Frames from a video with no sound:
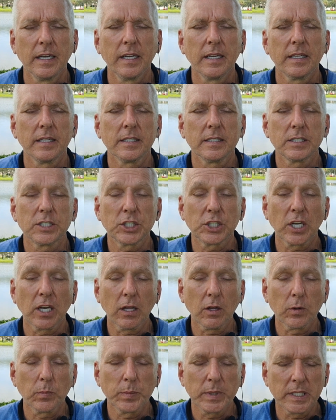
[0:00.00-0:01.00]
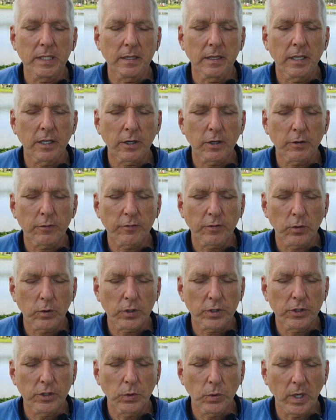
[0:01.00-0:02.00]
It shall be there for
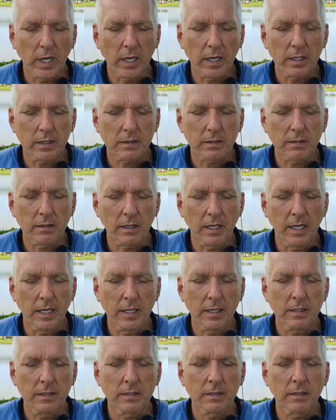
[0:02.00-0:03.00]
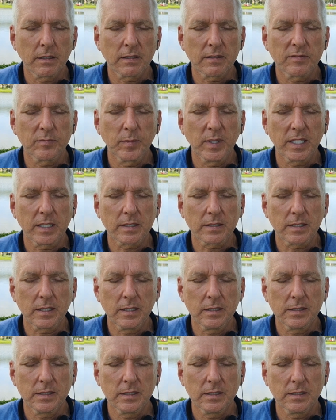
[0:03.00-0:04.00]
you at the end of
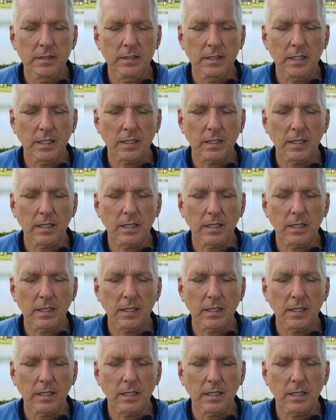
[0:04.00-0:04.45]
meditation,